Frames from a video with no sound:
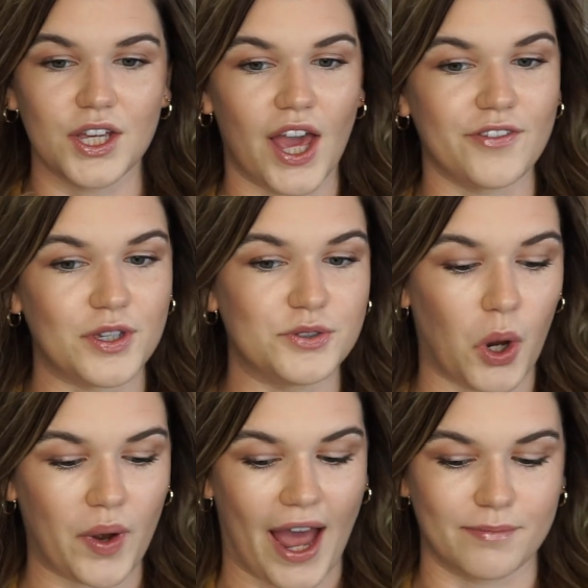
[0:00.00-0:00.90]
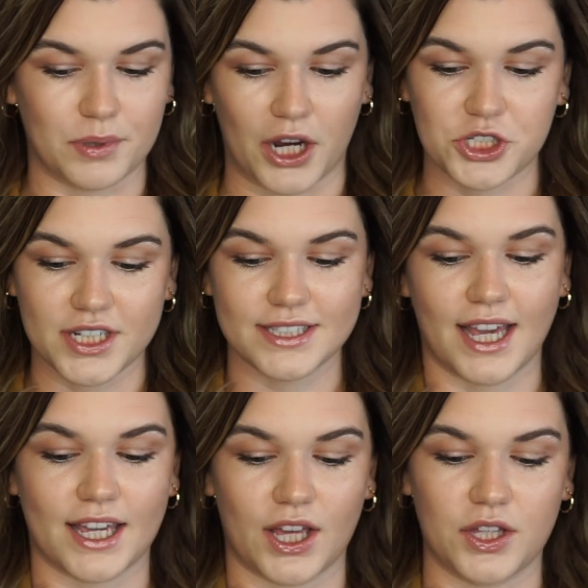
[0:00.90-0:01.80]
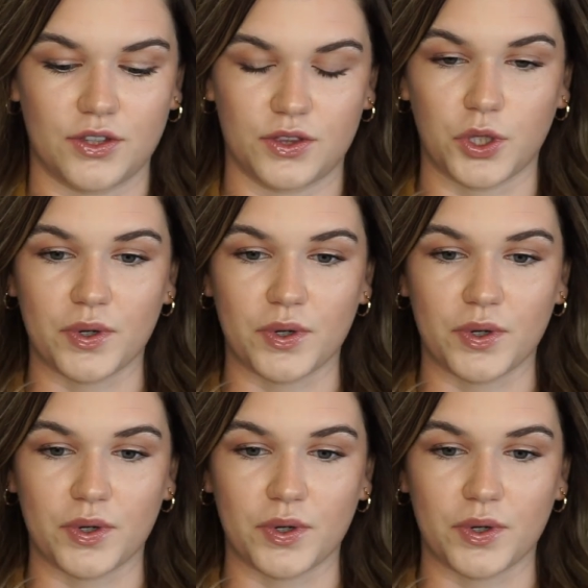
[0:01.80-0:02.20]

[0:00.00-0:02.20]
if you don't have brushes, like you